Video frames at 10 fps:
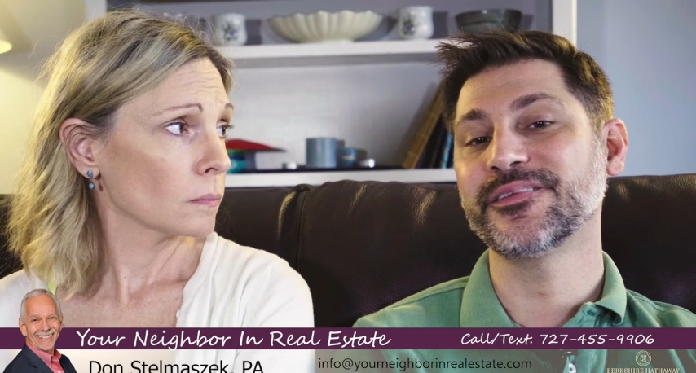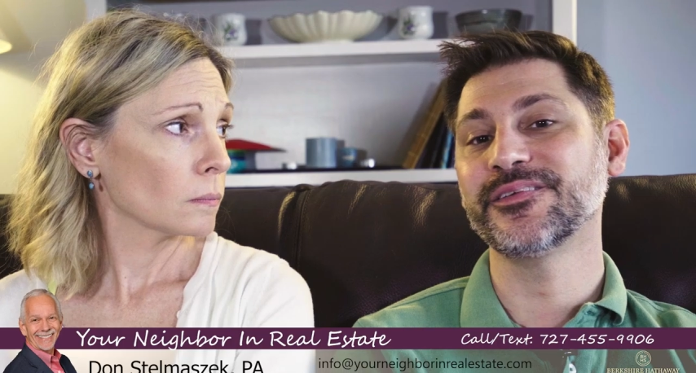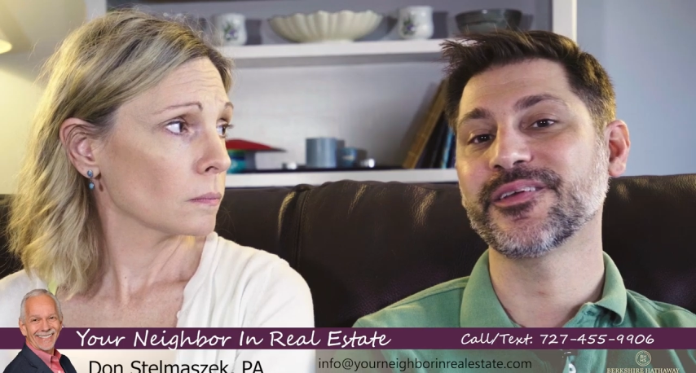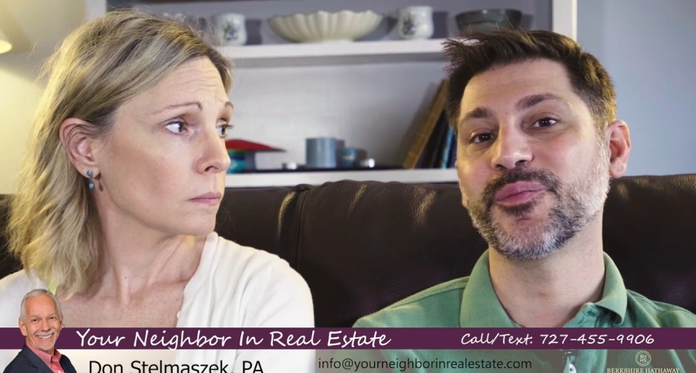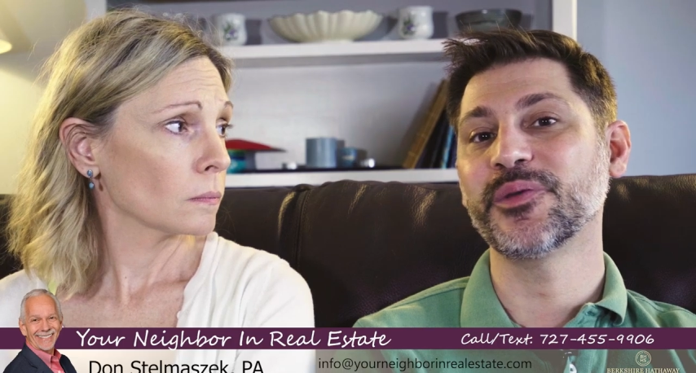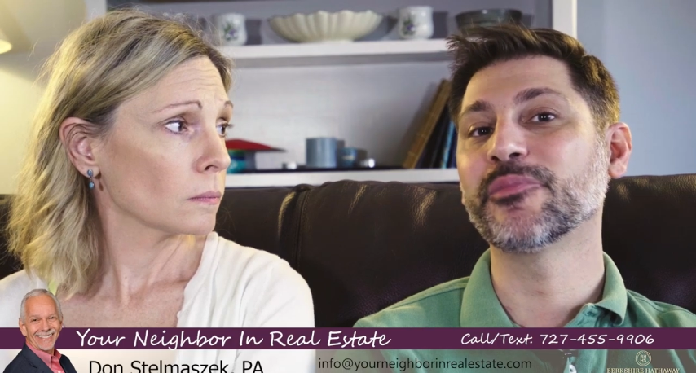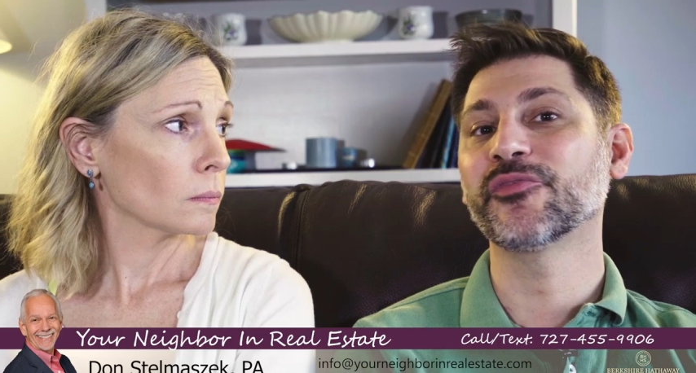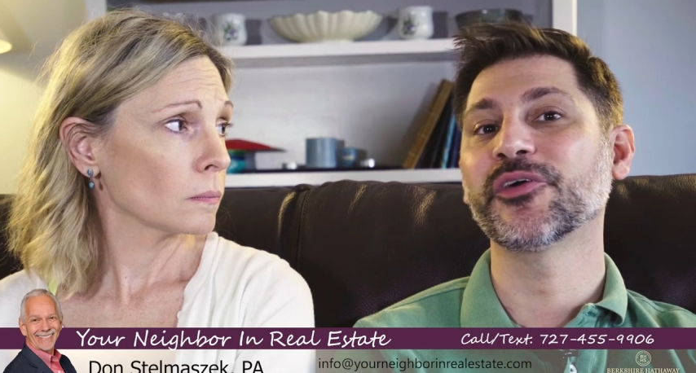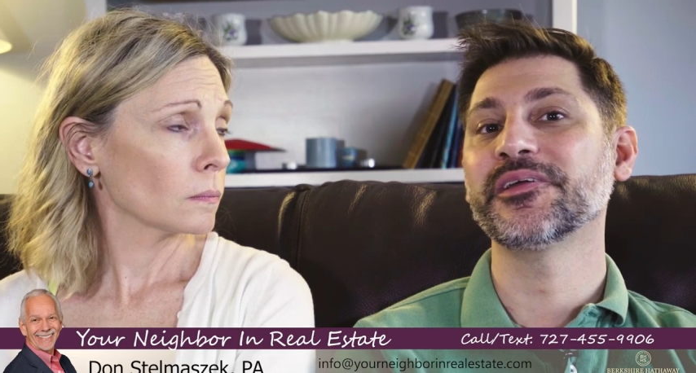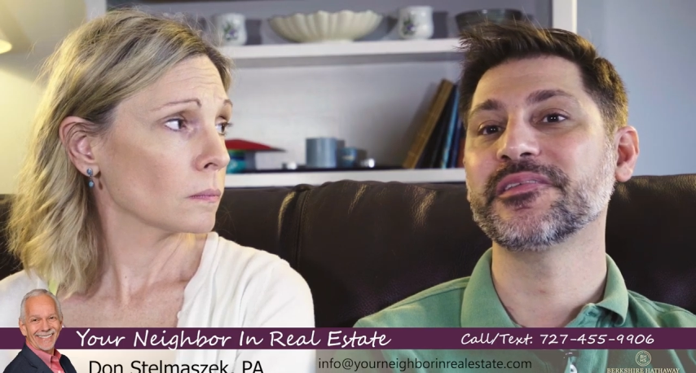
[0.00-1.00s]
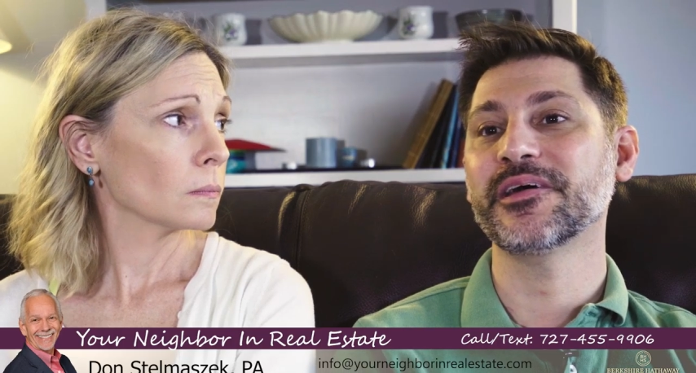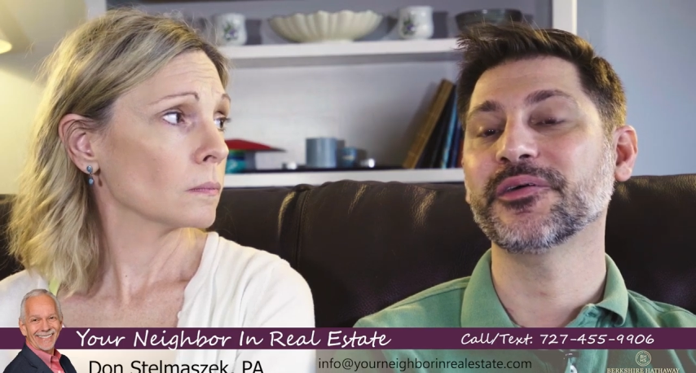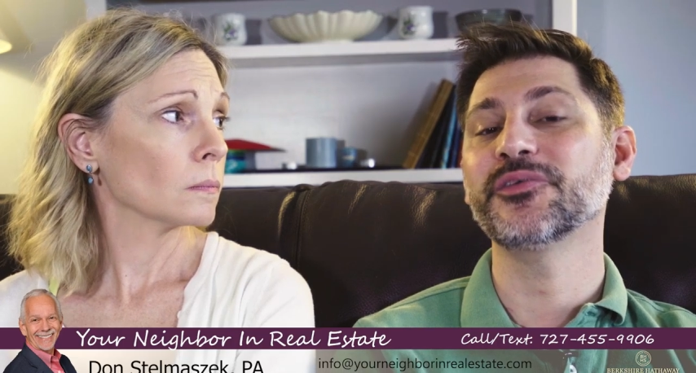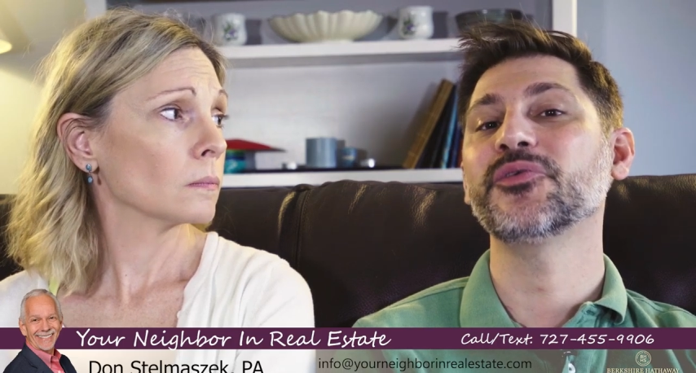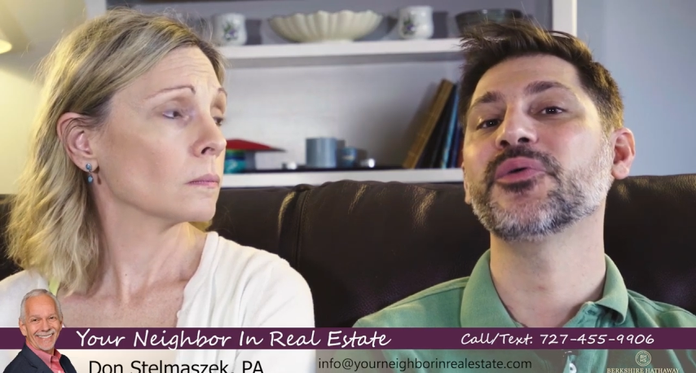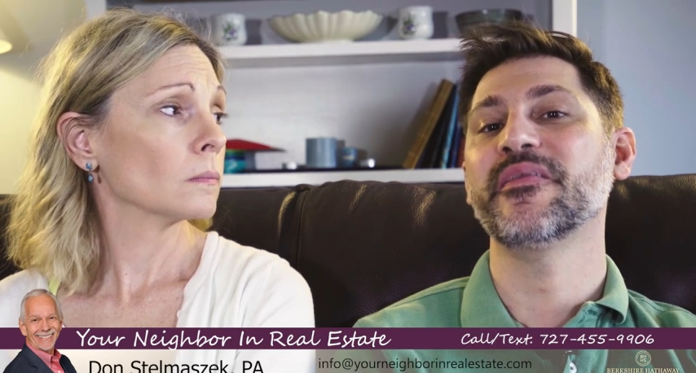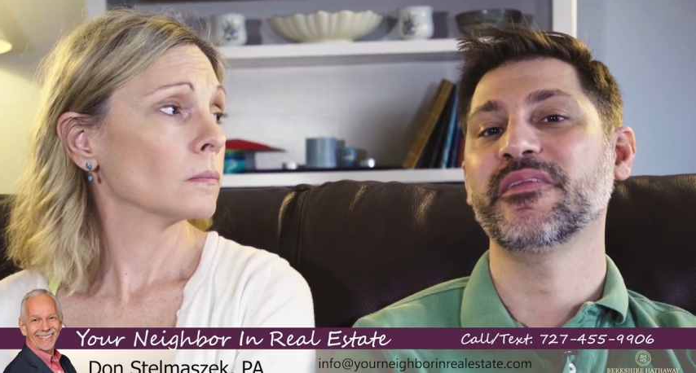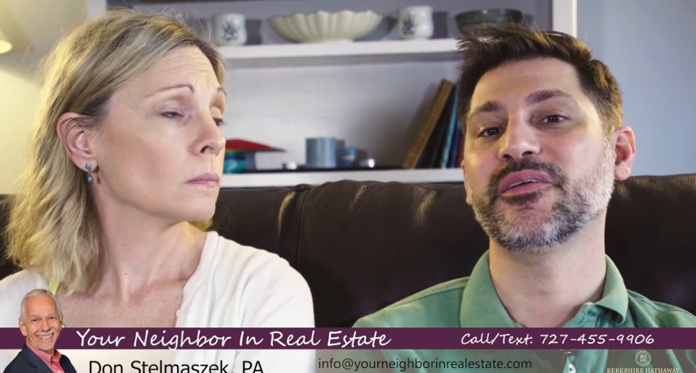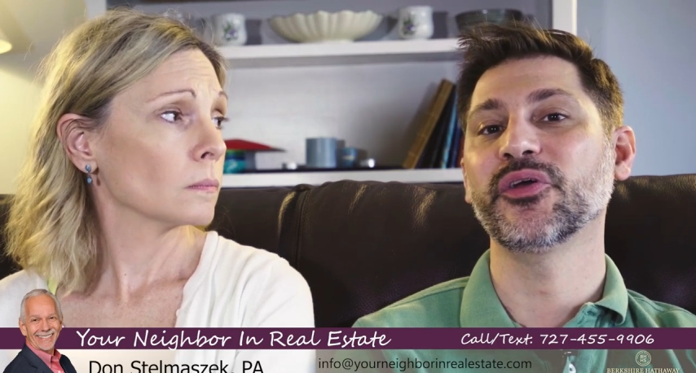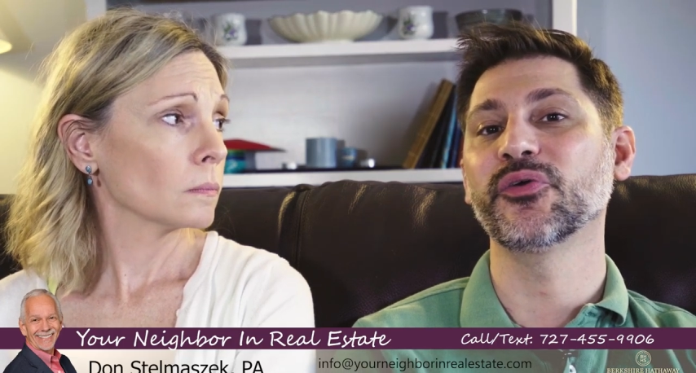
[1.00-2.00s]
Speaker 1: he's going to be upfront and tell you and
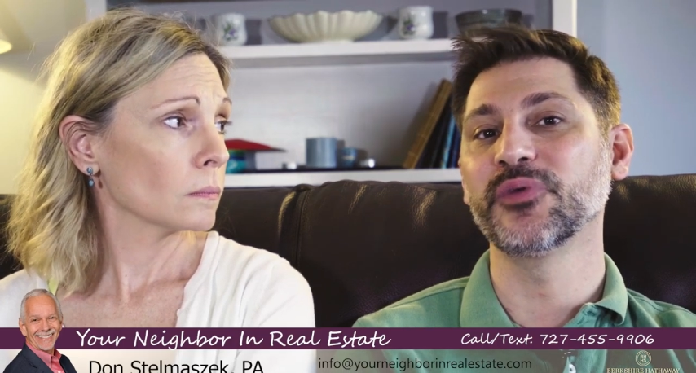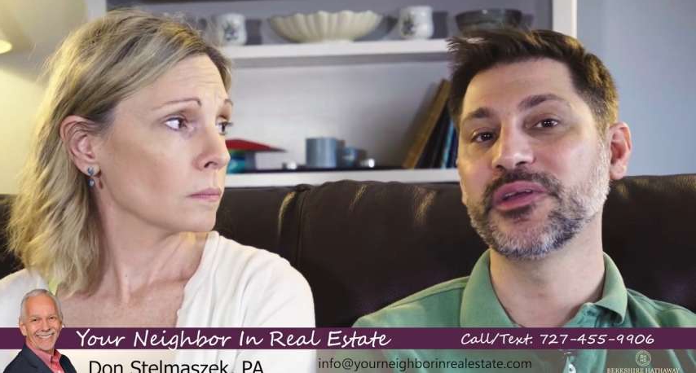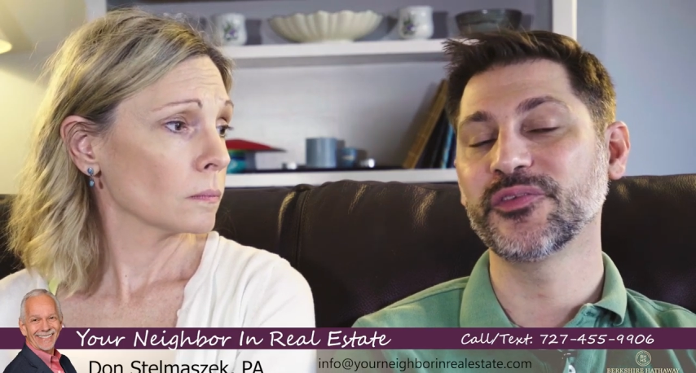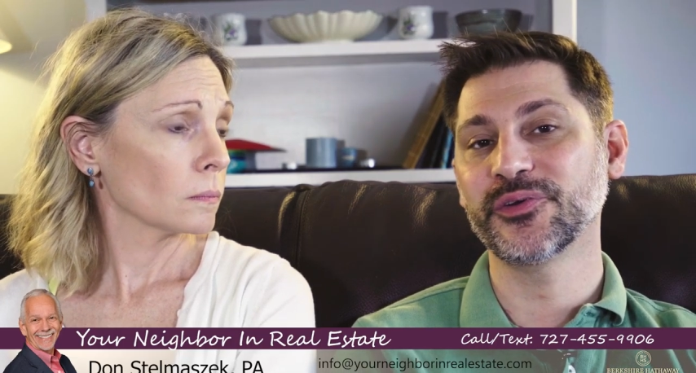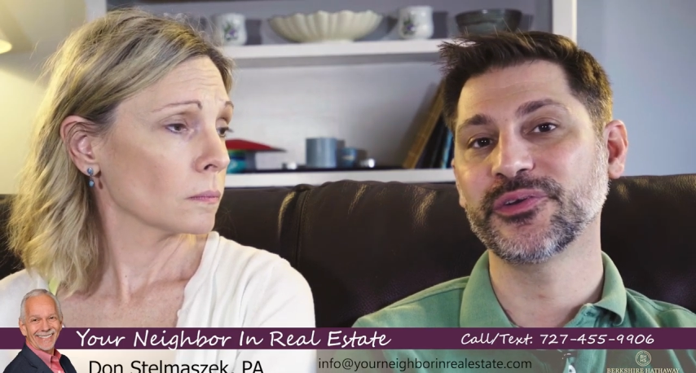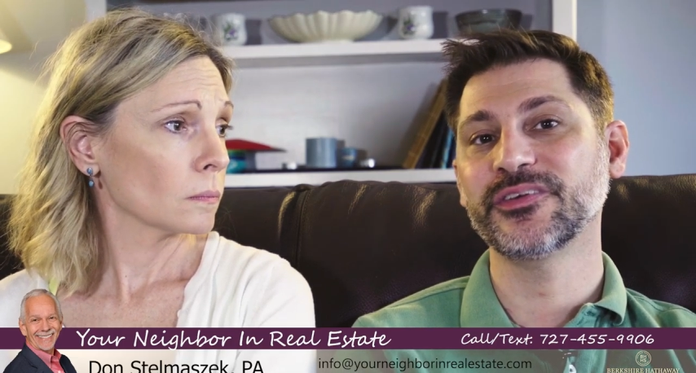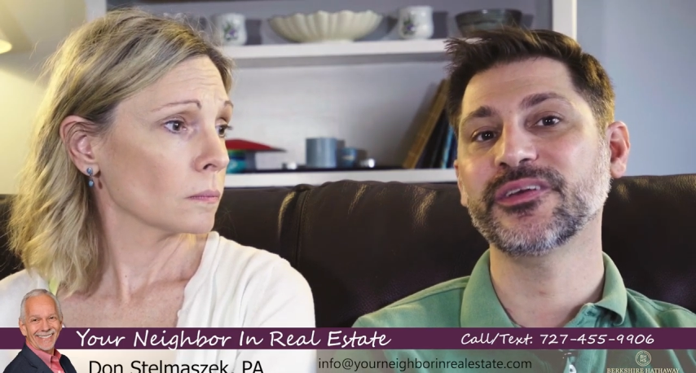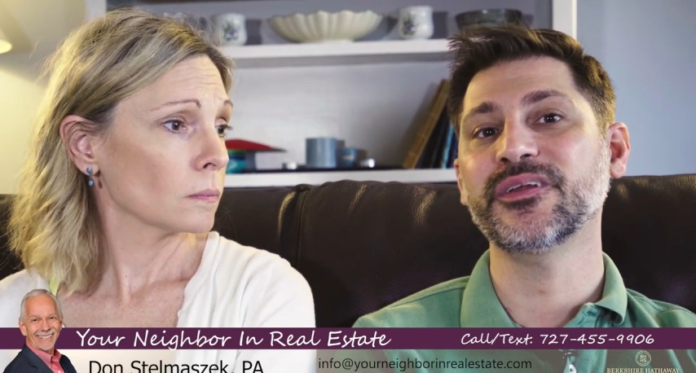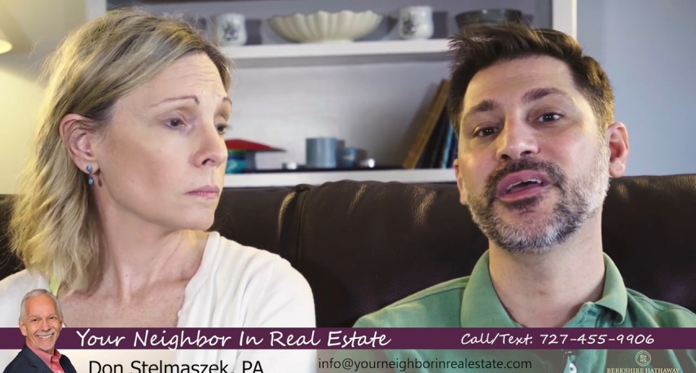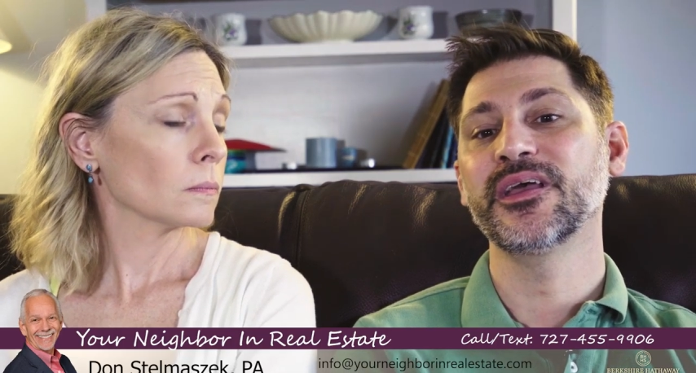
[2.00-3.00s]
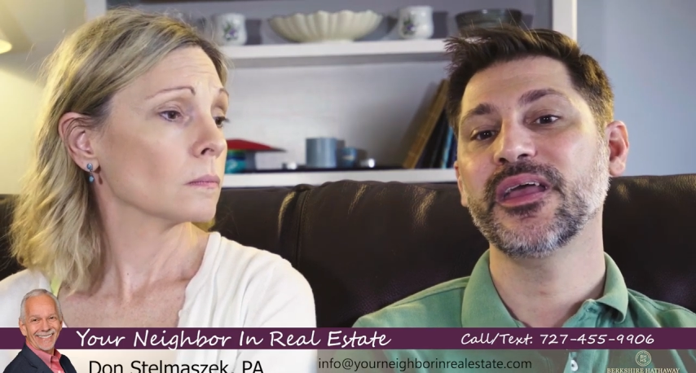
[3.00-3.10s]
then go research it